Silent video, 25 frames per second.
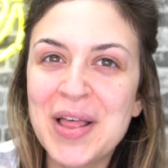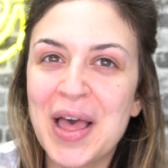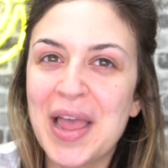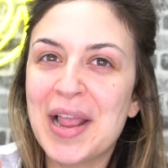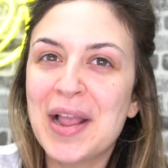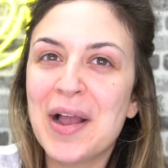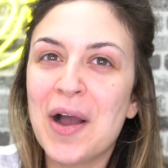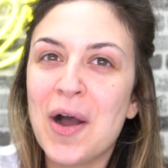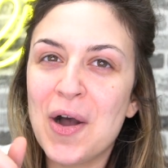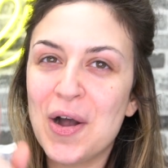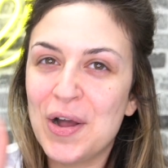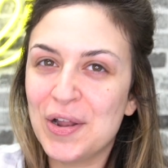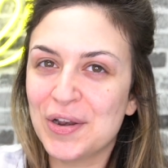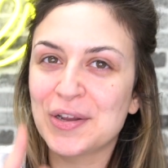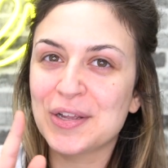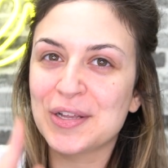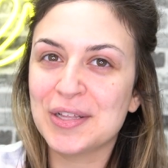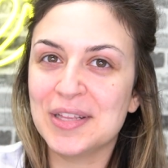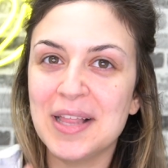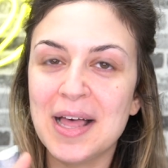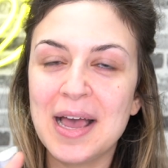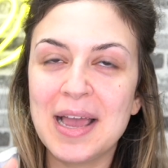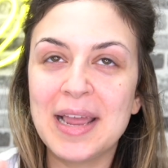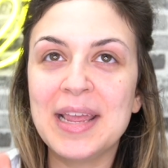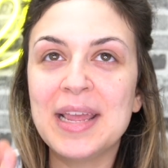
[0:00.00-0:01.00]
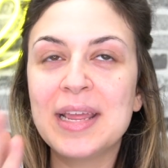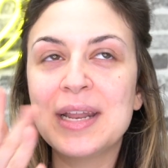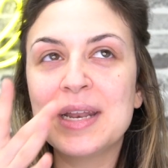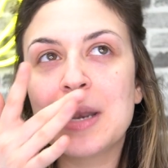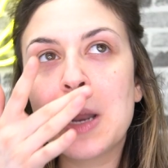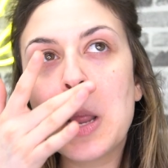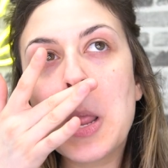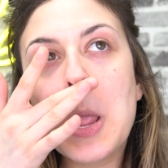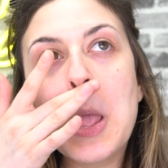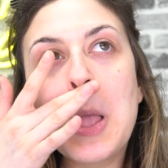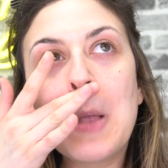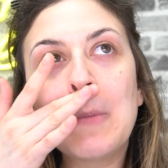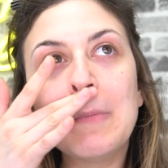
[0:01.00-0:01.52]
like on a client,
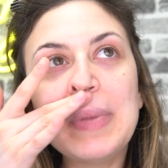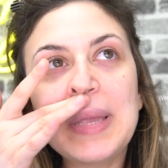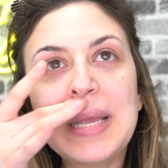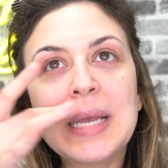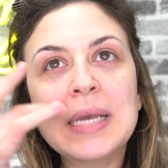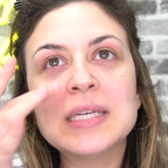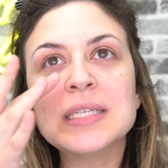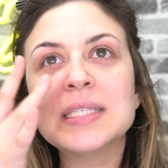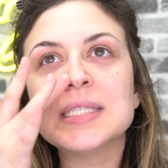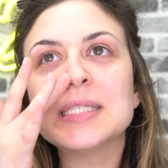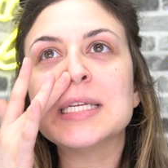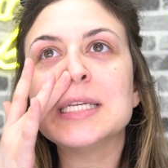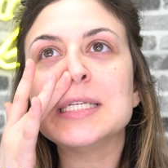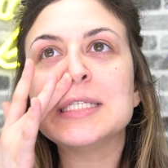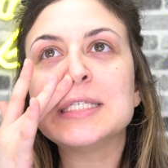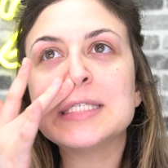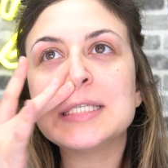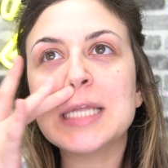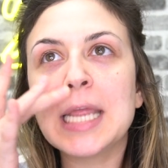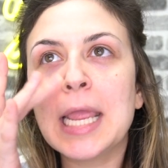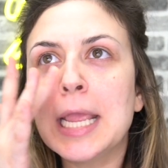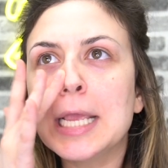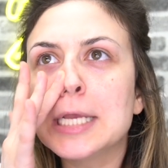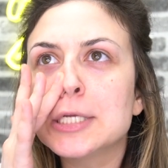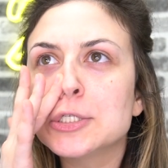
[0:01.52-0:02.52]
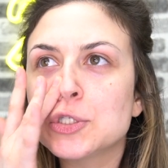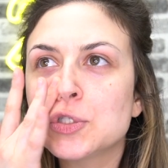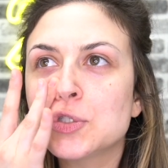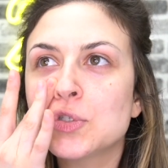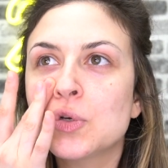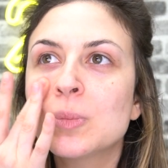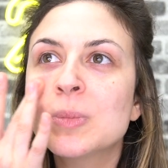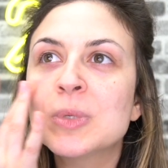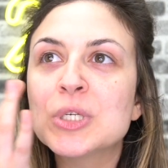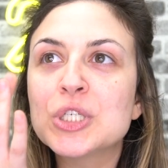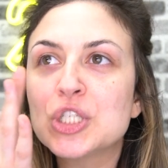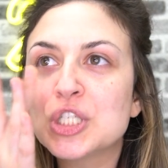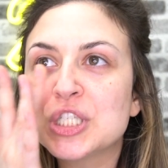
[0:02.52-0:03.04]
because it takes
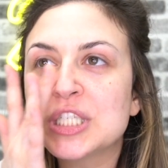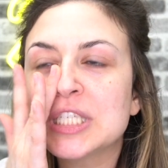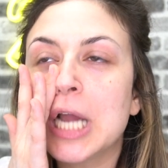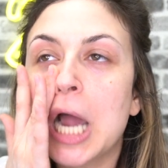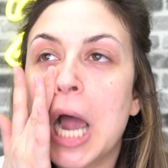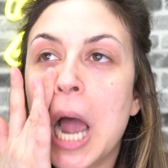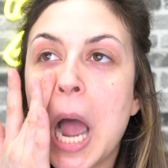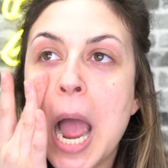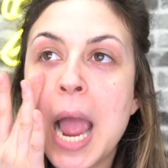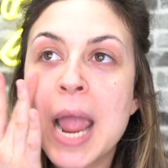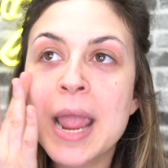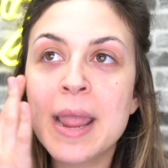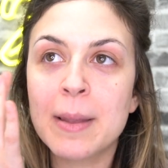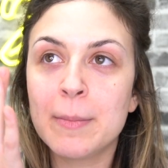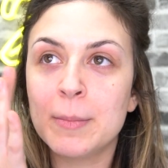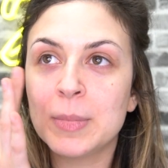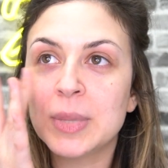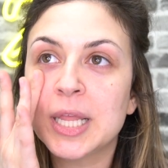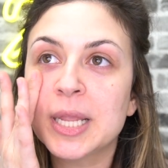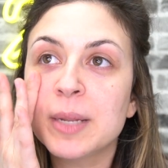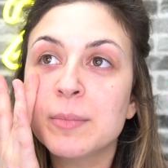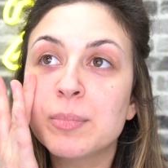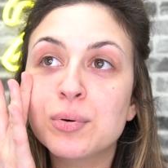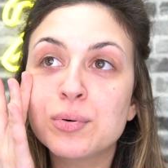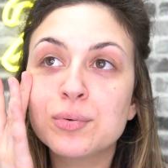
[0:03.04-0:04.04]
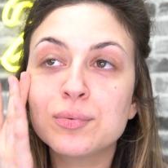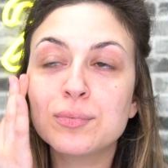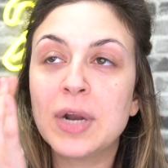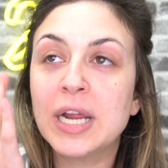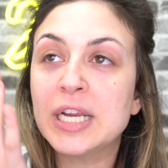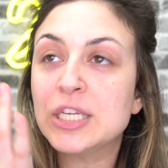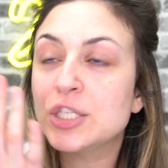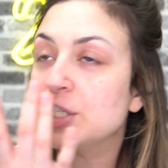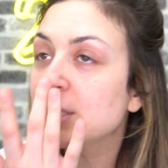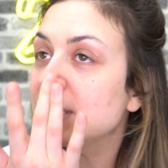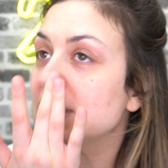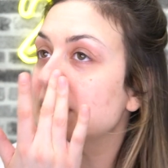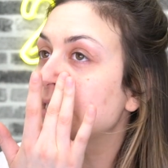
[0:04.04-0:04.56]
so much time, like
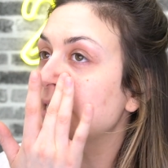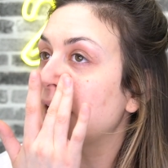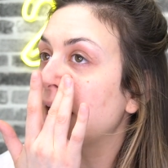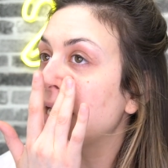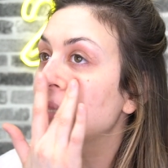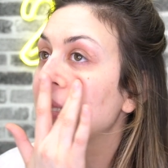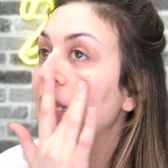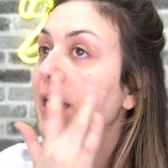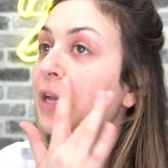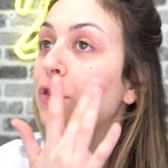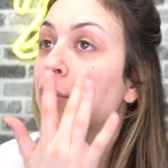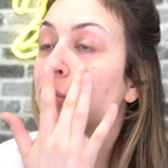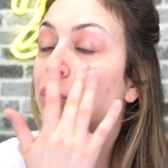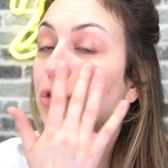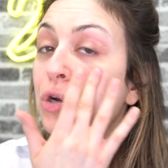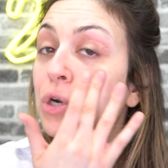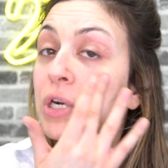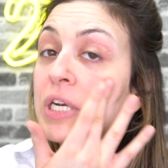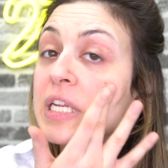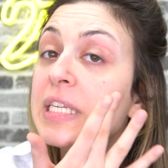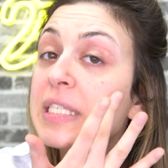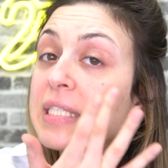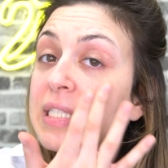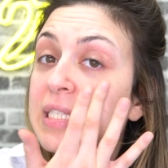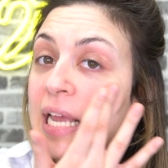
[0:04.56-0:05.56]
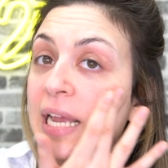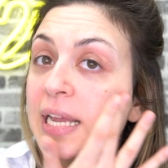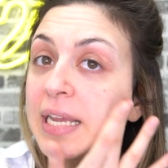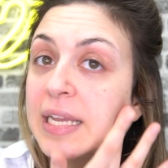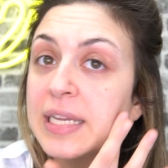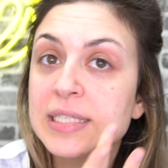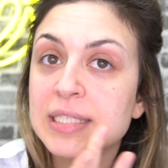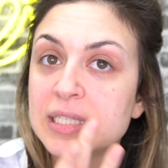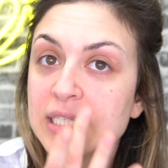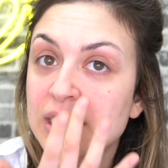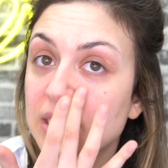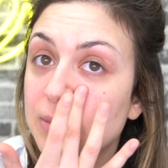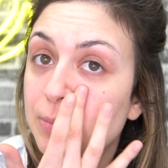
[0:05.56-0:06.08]
precious, sec- like 30
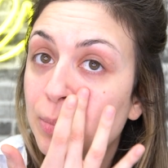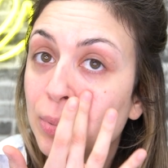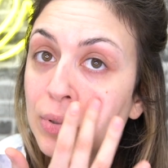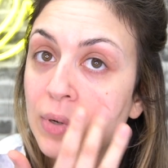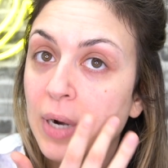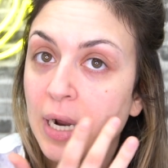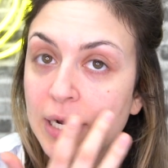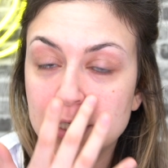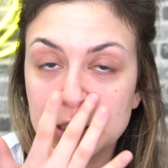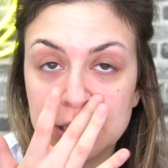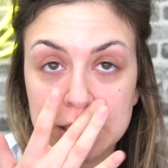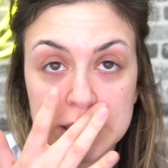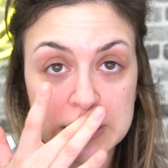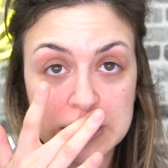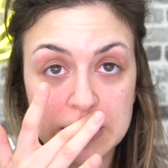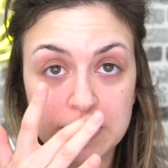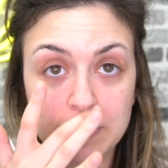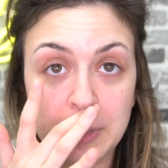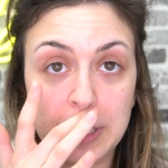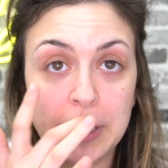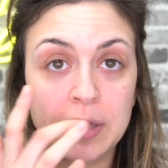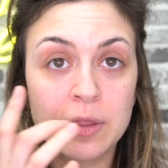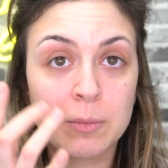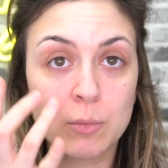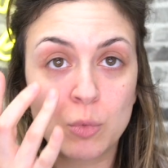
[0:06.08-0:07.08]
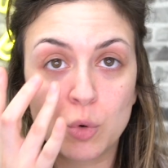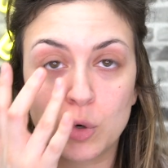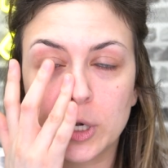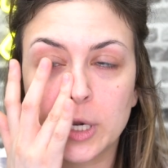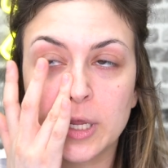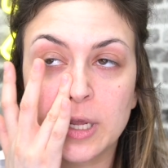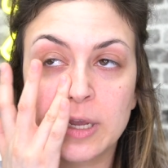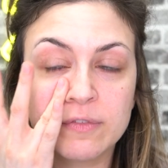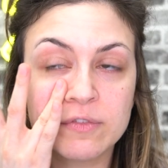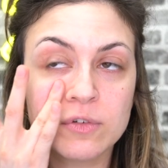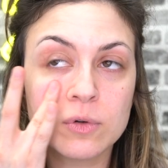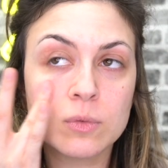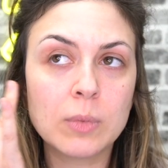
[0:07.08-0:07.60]
seconds is precious to me the
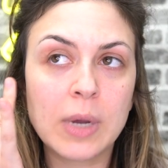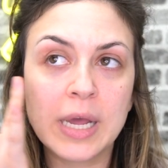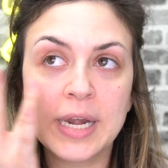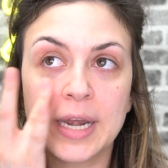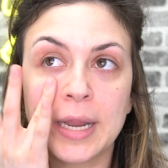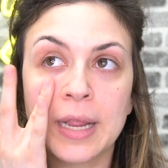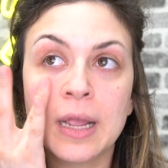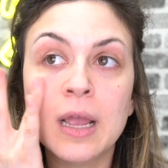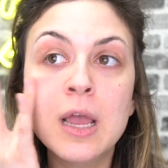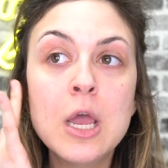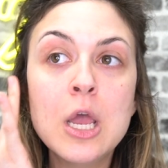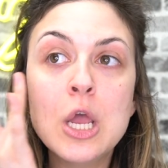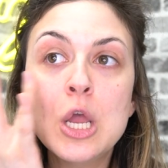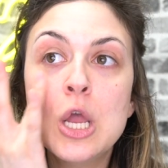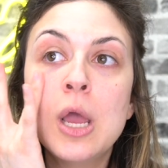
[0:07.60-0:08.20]
morning of a wedding.